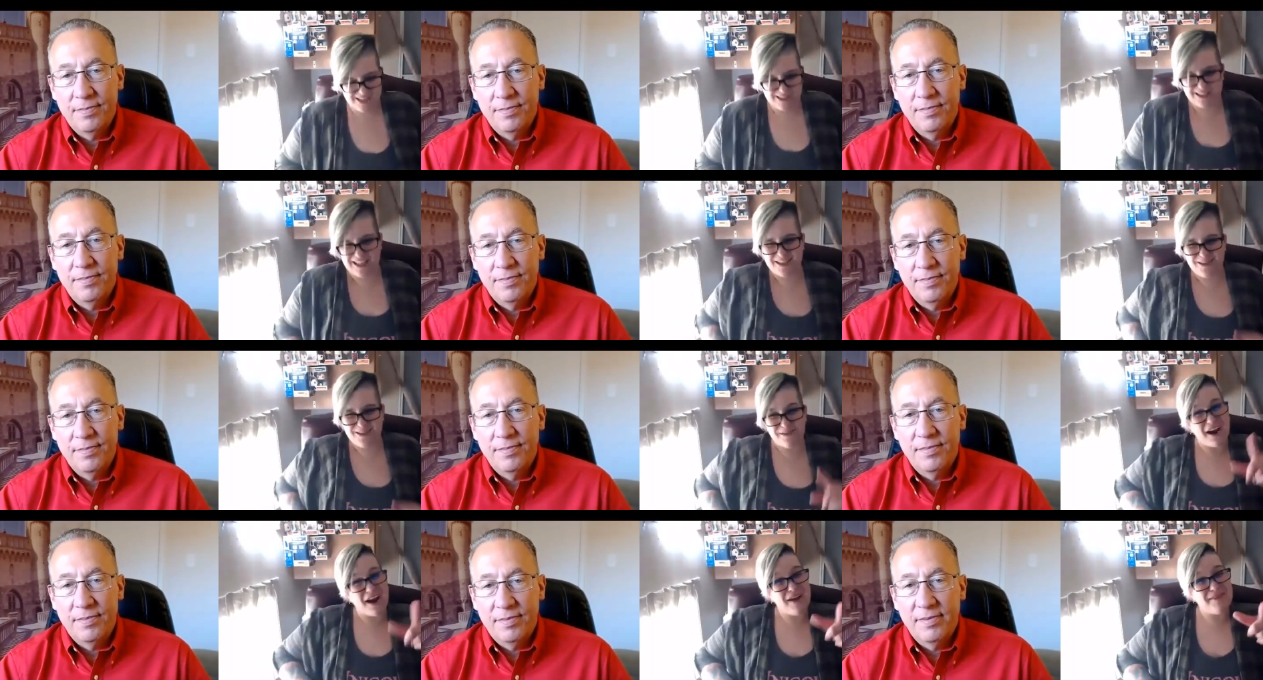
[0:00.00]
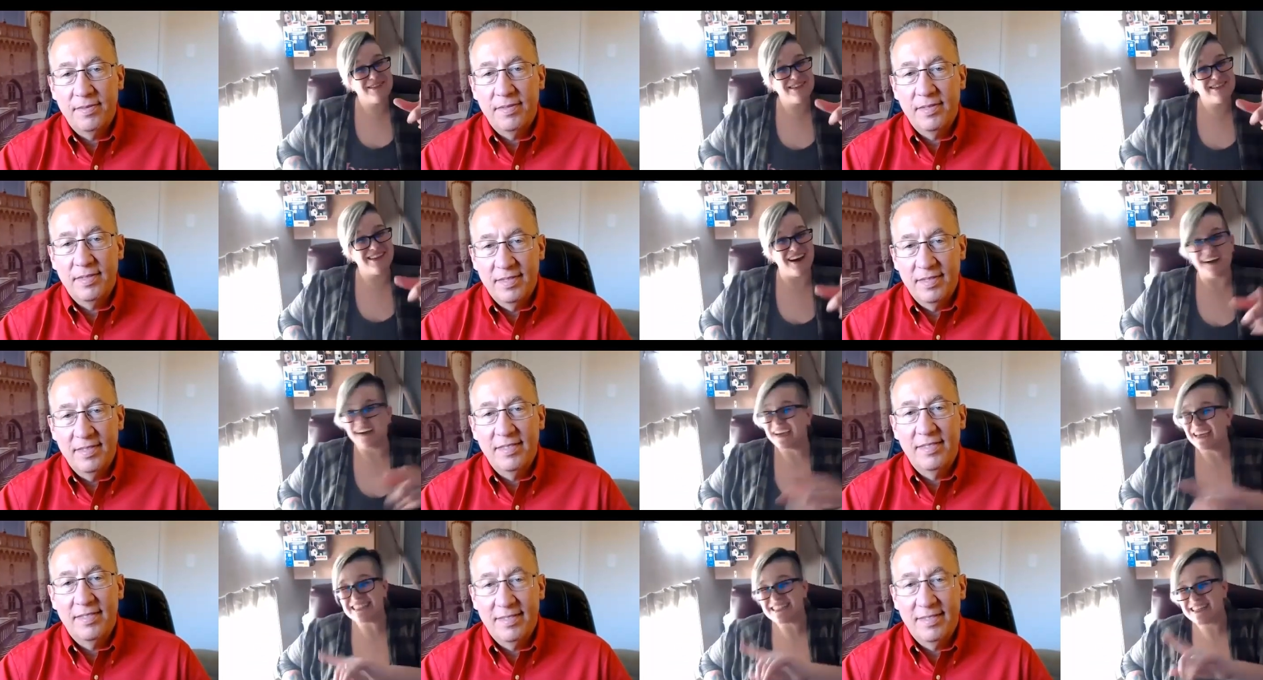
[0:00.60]
Speaker 1: That's where I'm stuck.
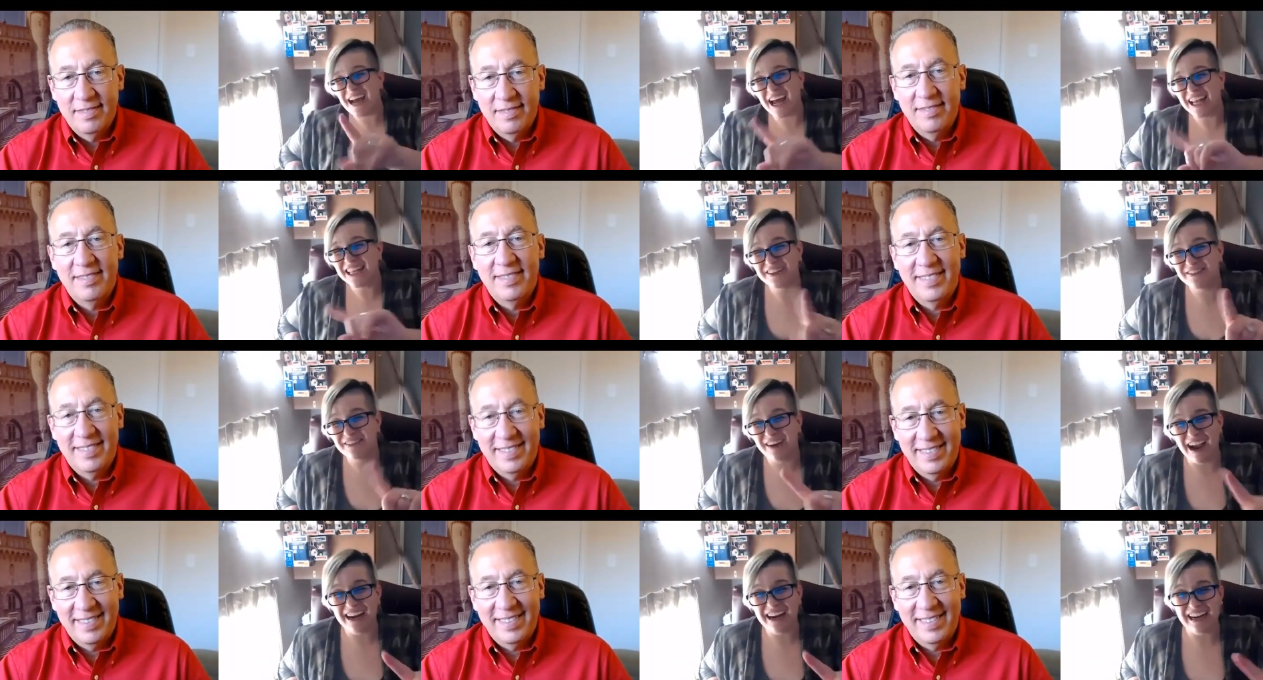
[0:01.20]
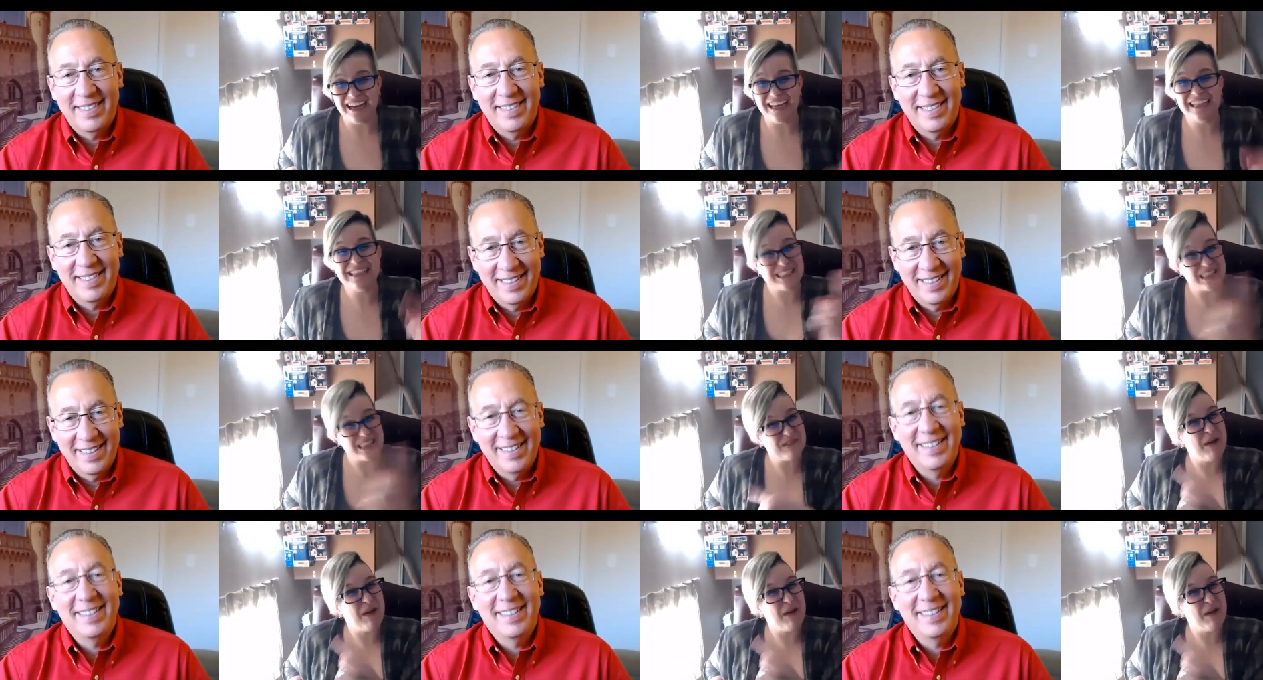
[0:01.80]
It's not the writing, it's the